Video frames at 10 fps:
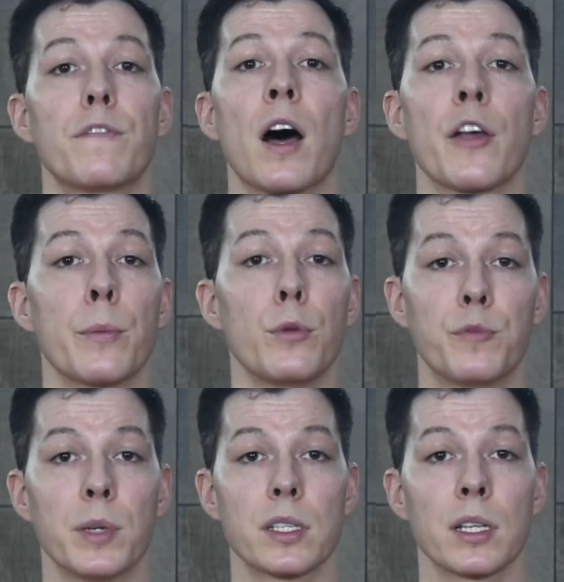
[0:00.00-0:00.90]
for other
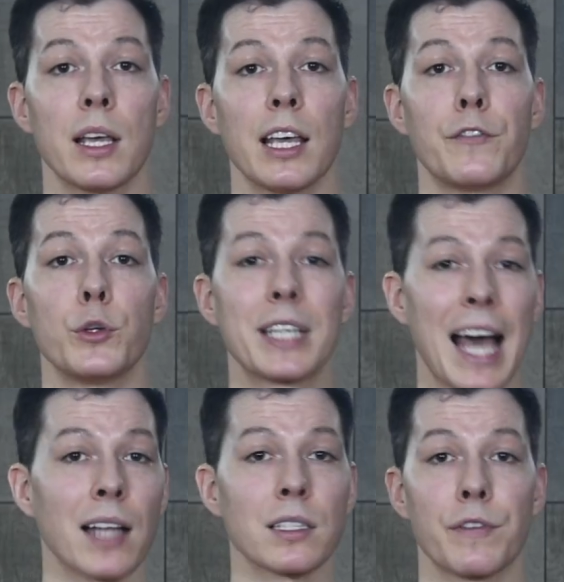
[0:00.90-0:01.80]
movements, if you
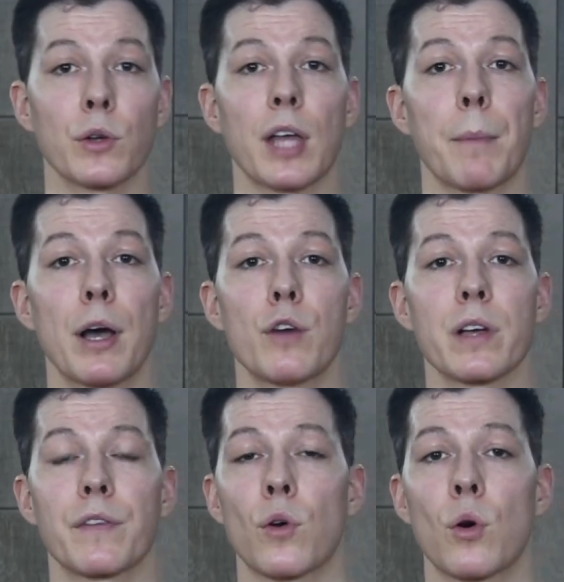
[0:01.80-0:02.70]
can't feel that
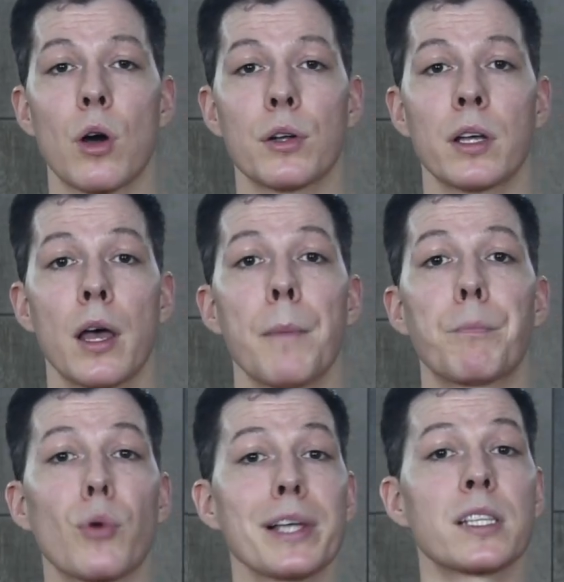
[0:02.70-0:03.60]
pelvic floor on,
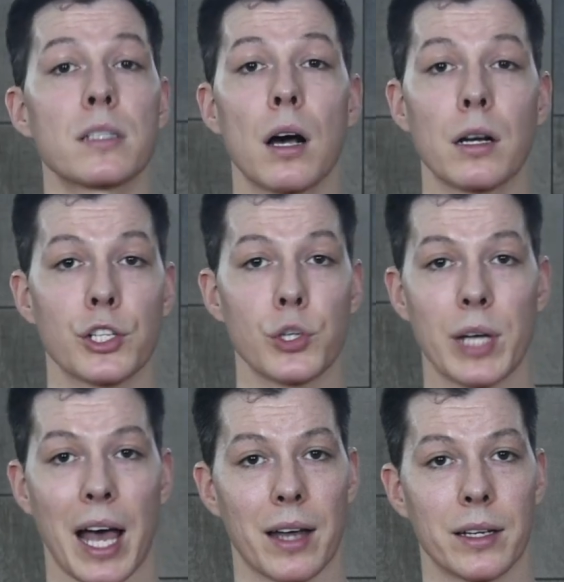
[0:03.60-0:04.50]
brace as hard as you
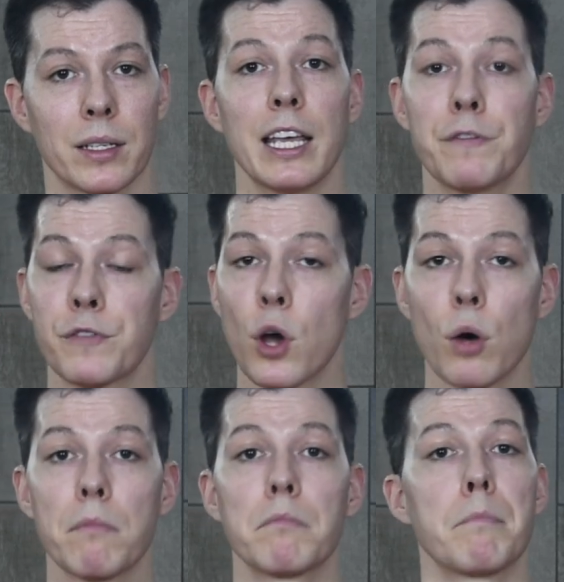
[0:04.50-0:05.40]
can. If not,
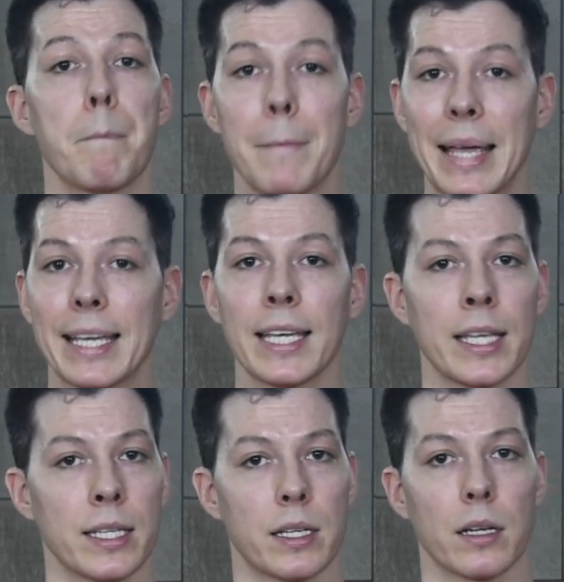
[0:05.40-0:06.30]
make it
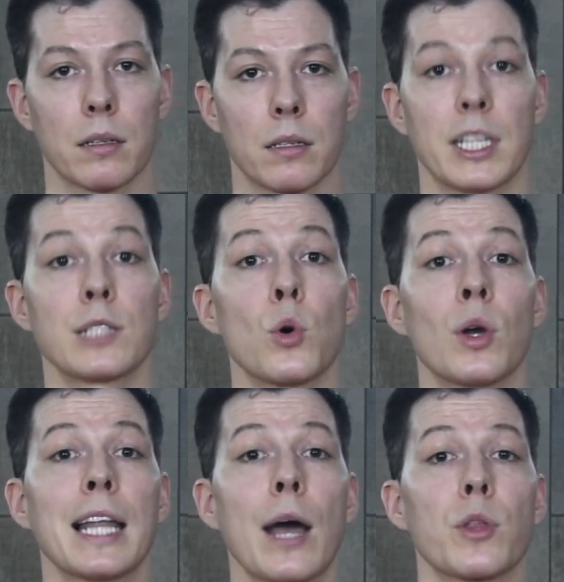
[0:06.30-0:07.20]
easier. This will
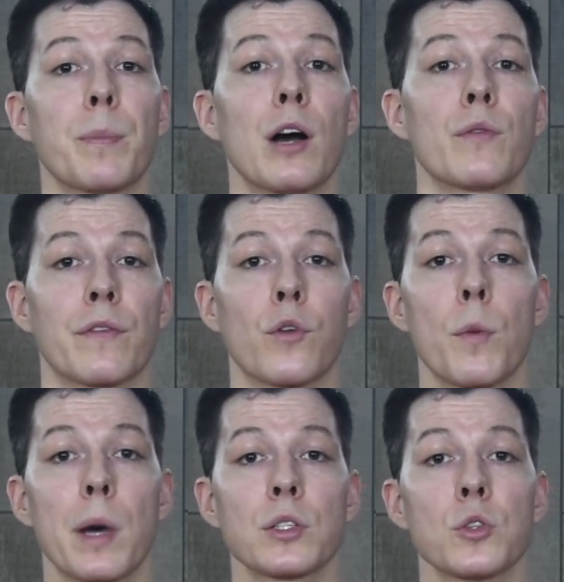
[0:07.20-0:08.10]
allow the pelvic floor
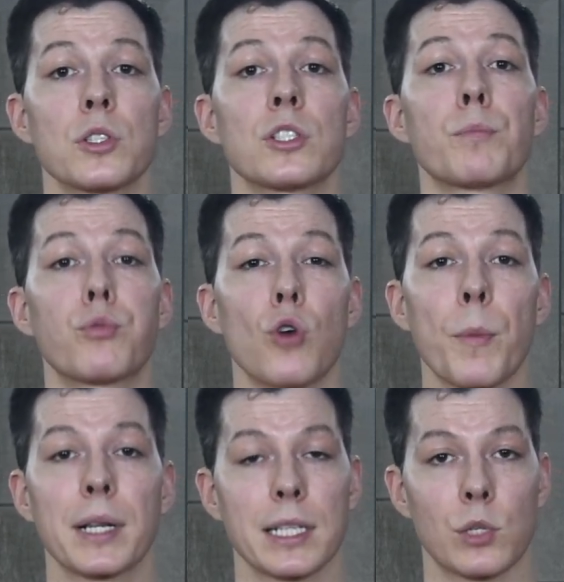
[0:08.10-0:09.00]
muscles to
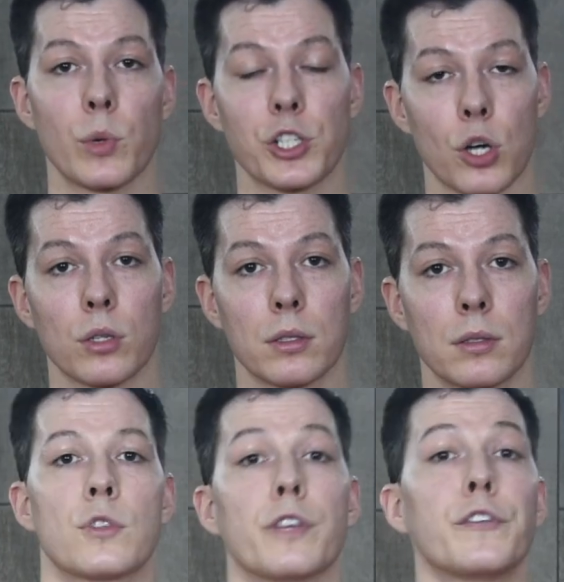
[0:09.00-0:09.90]
properly switch on.
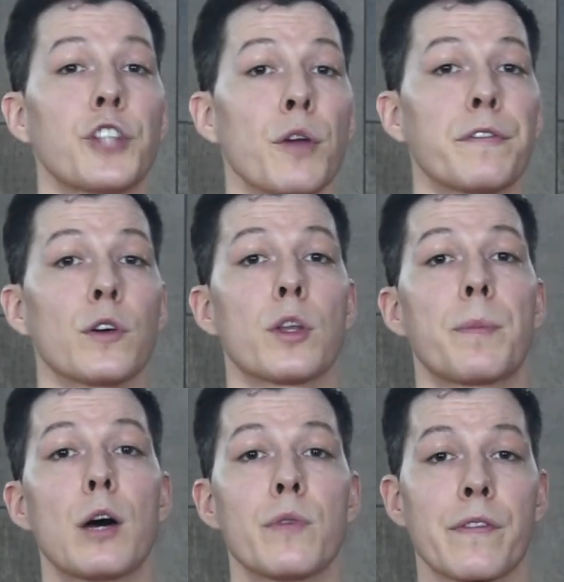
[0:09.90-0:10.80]
So if you don't feel the
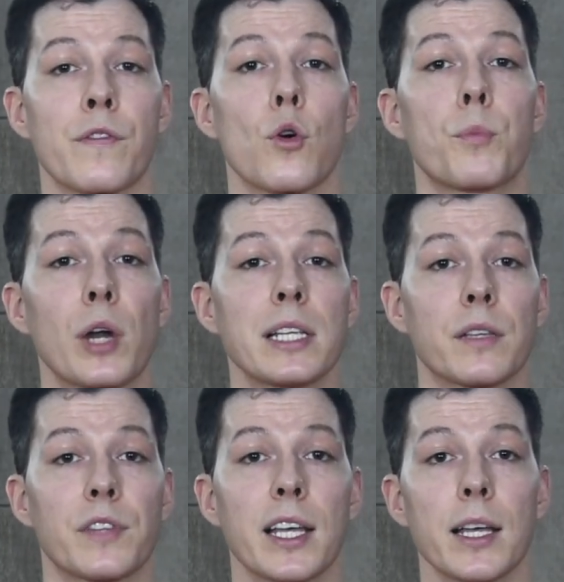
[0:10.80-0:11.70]
pelvic floor brace
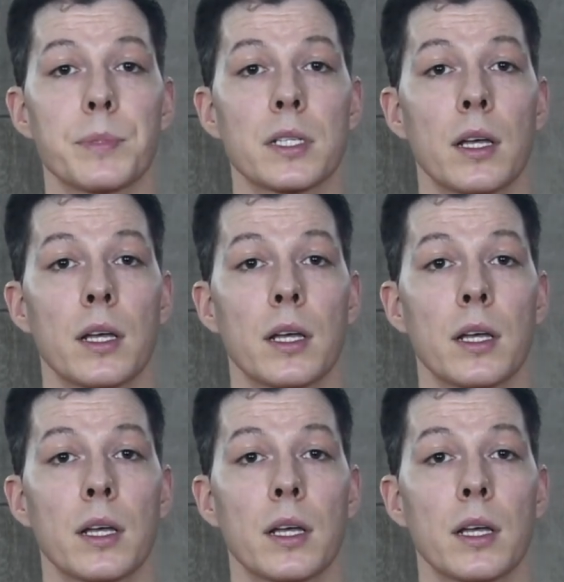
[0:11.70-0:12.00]
of the hips,